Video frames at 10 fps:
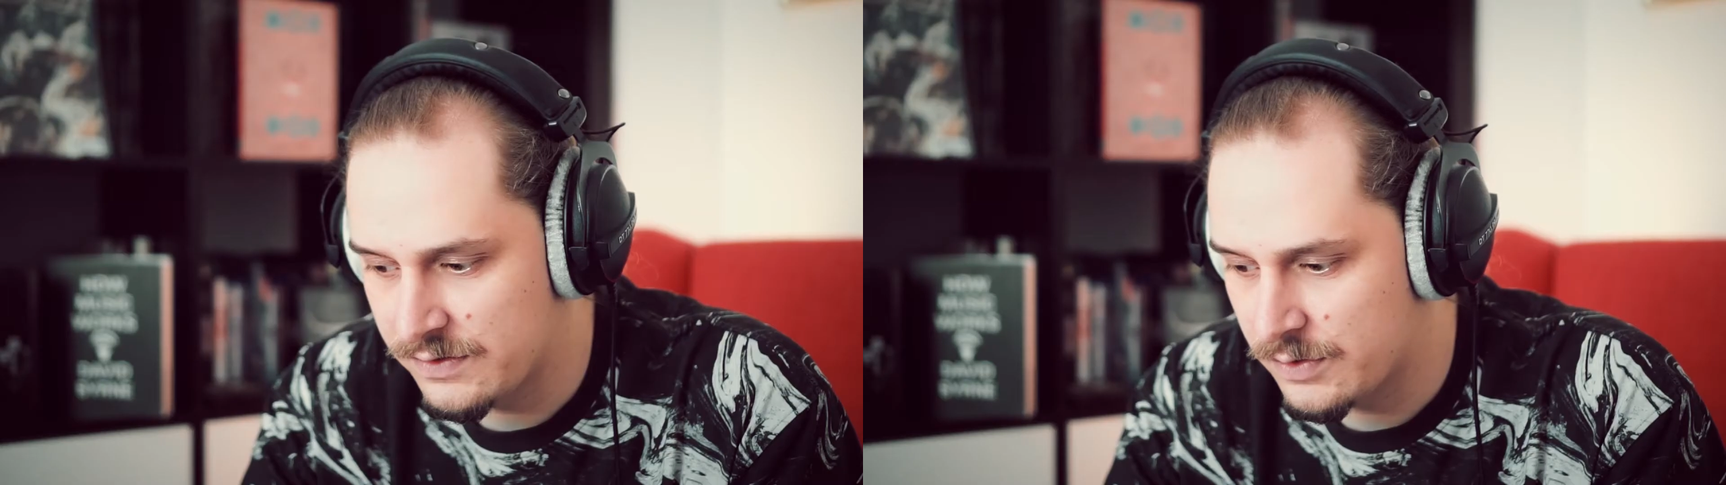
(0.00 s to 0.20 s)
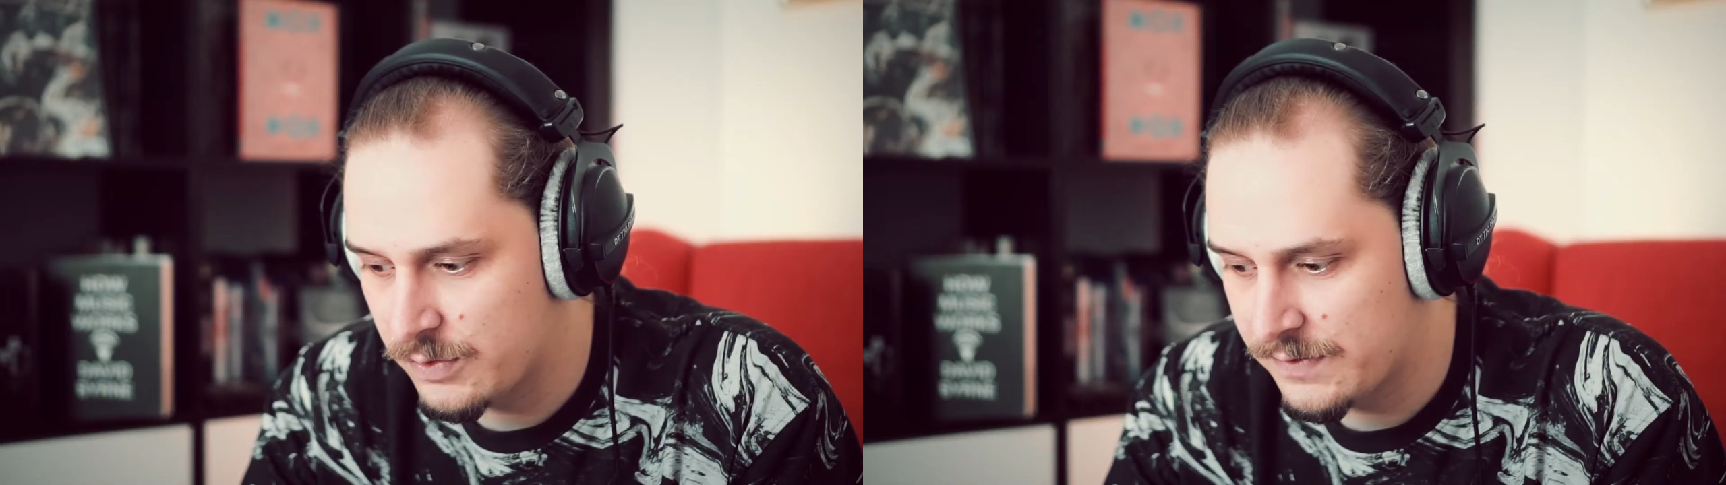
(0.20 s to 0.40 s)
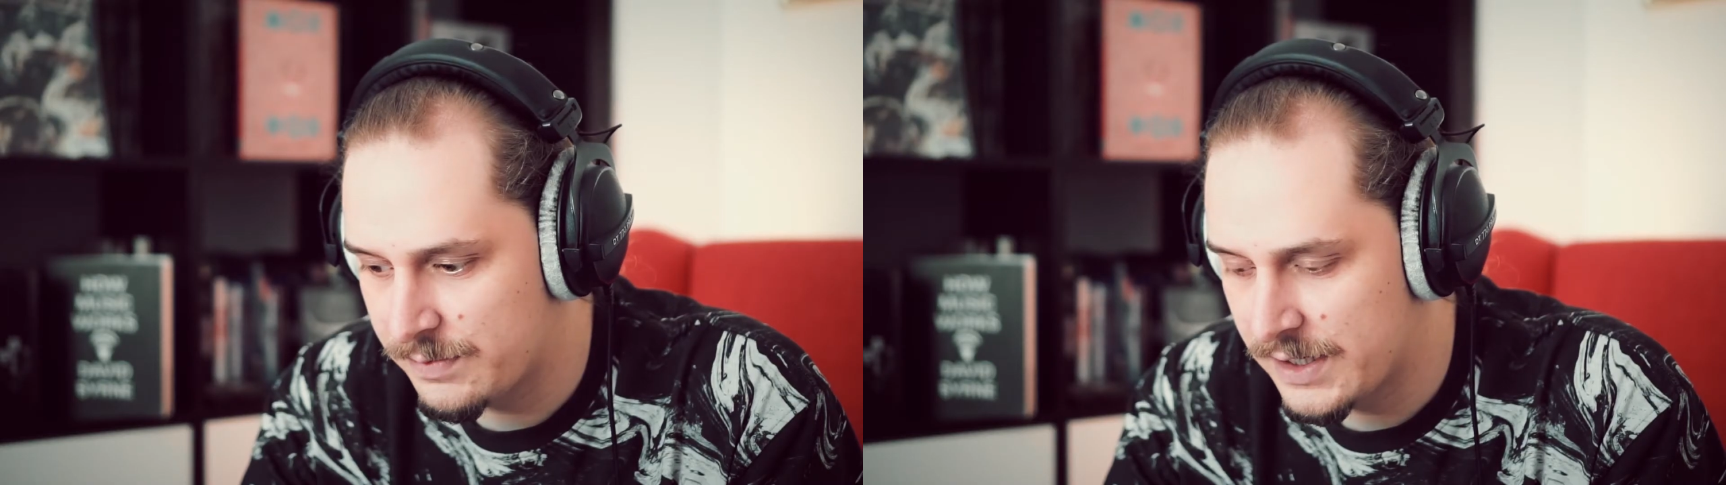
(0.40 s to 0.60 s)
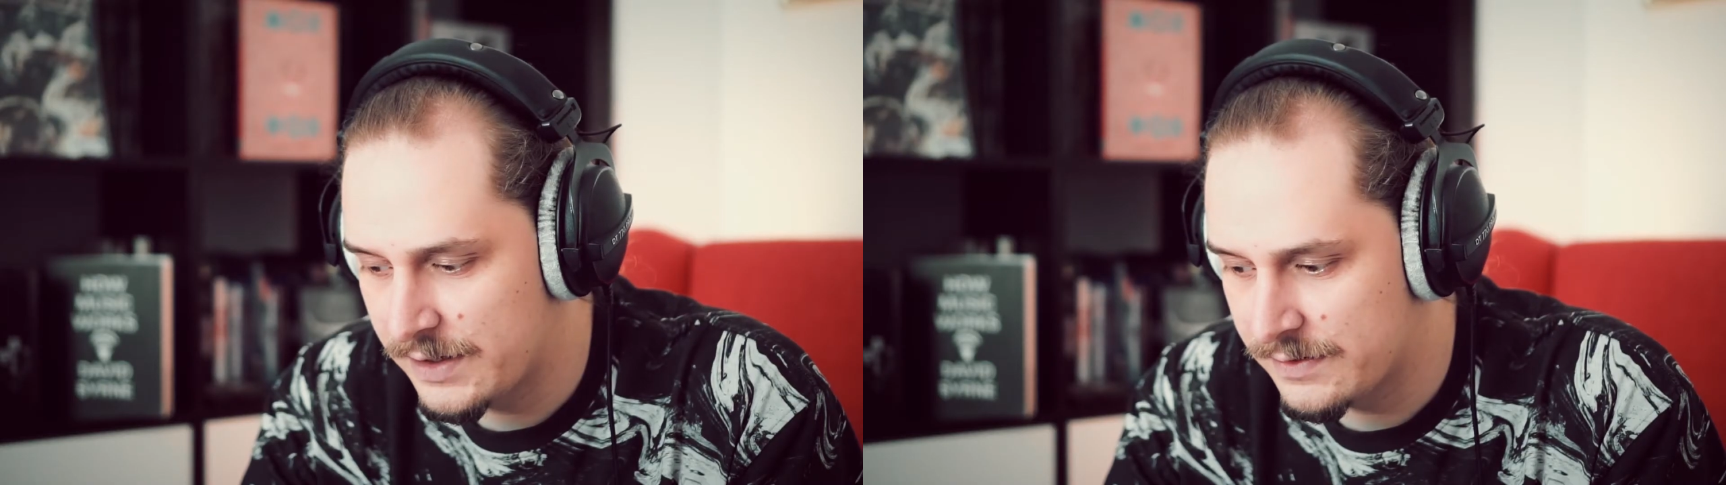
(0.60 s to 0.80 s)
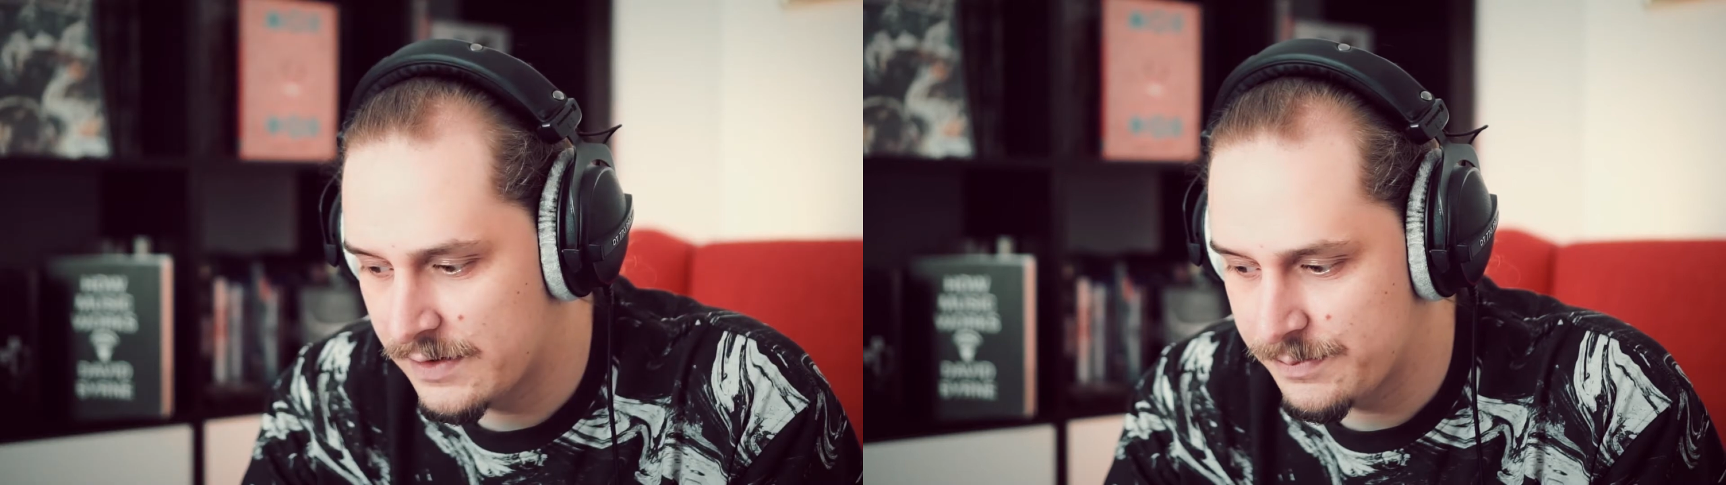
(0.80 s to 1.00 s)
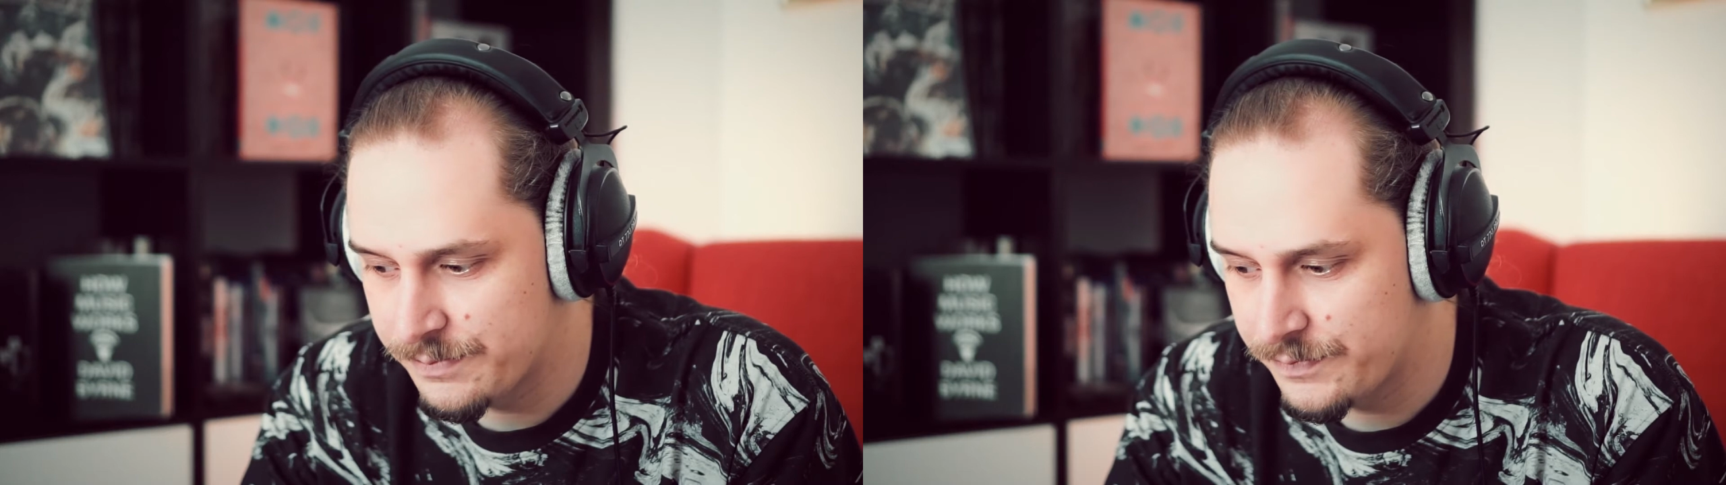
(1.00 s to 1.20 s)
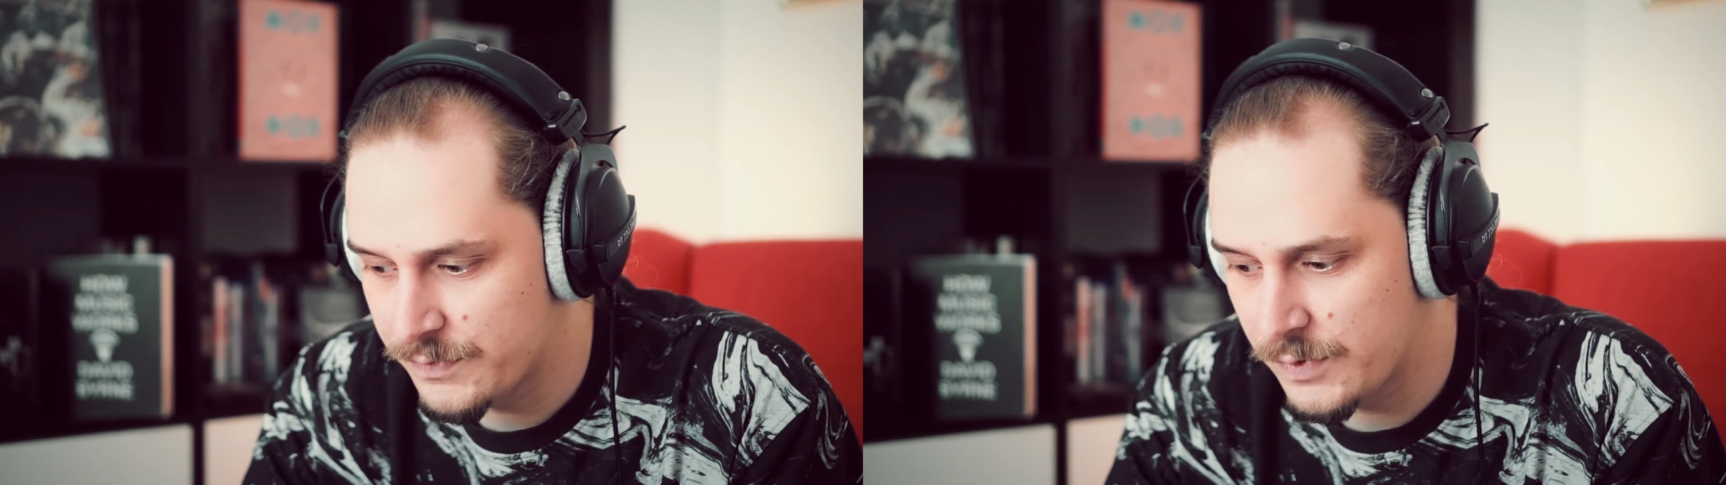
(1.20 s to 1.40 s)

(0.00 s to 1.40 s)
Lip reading: saw wave playing them